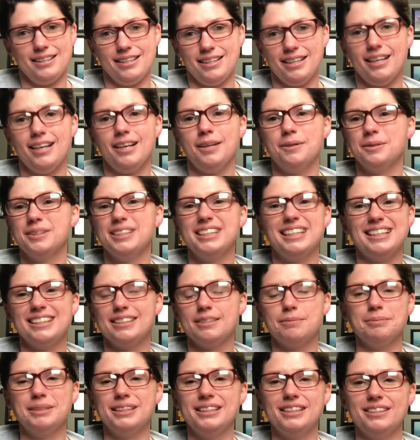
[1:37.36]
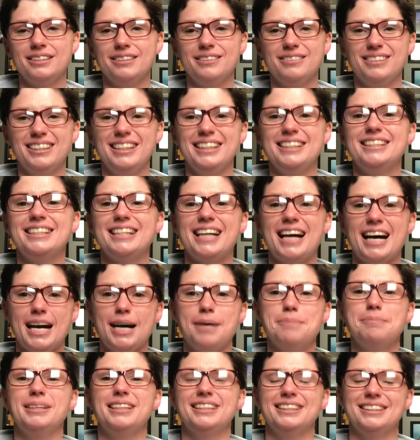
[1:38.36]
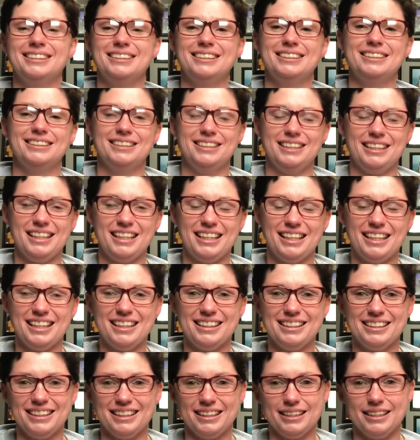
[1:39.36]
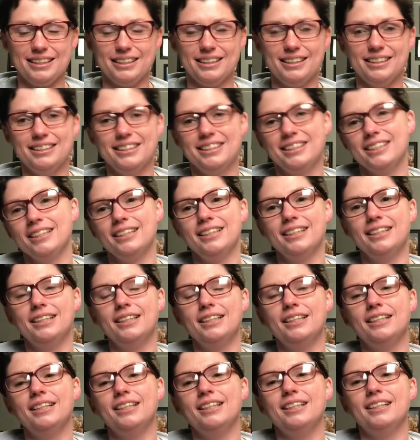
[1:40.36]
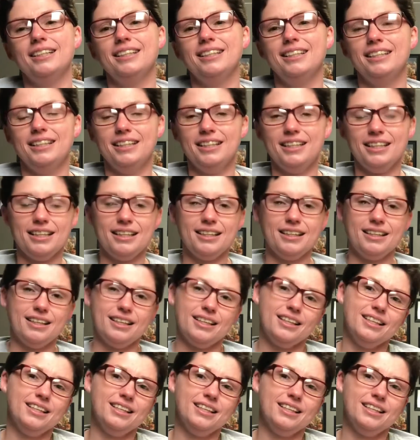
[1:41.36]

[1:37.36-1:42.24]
Howard Hessman did a great job, and I